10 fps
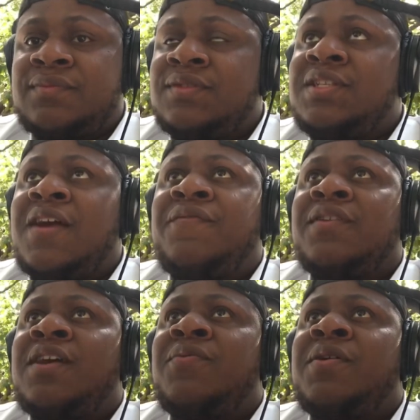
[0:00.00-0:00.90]

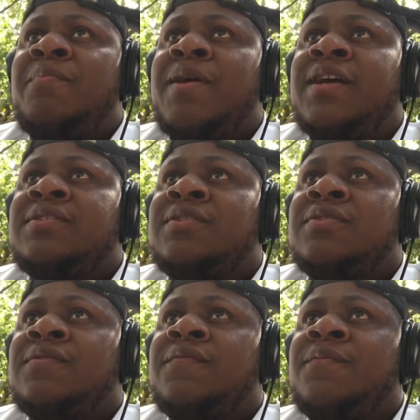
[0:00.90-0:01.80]
definitely I want to
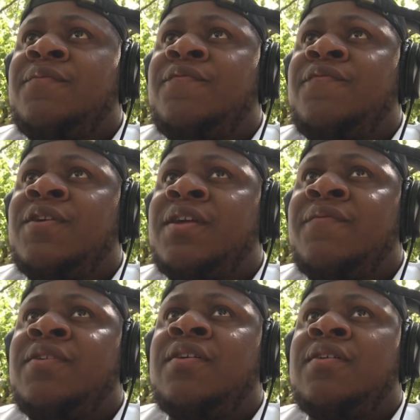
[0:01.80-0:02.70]
master
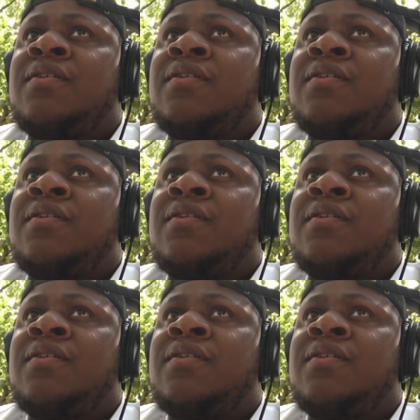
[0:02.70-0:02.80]
forgiving.